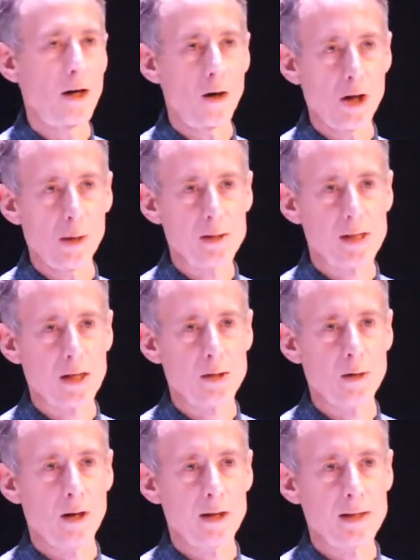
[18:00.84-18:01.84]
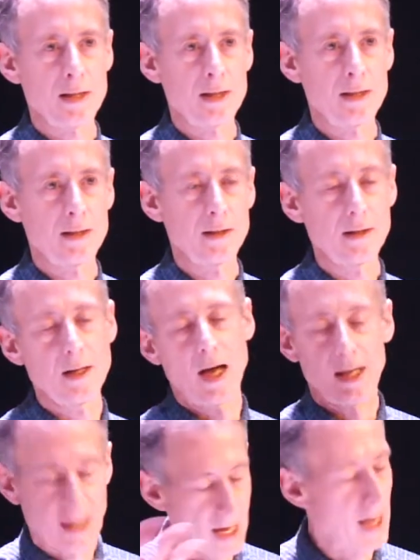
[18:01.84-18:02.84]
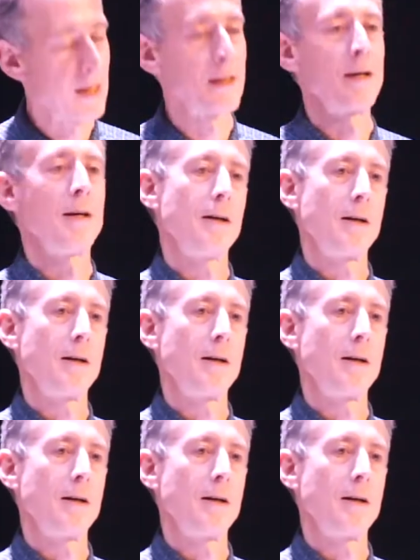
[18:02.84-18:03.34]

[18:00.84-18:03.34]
on homosexuality. Again,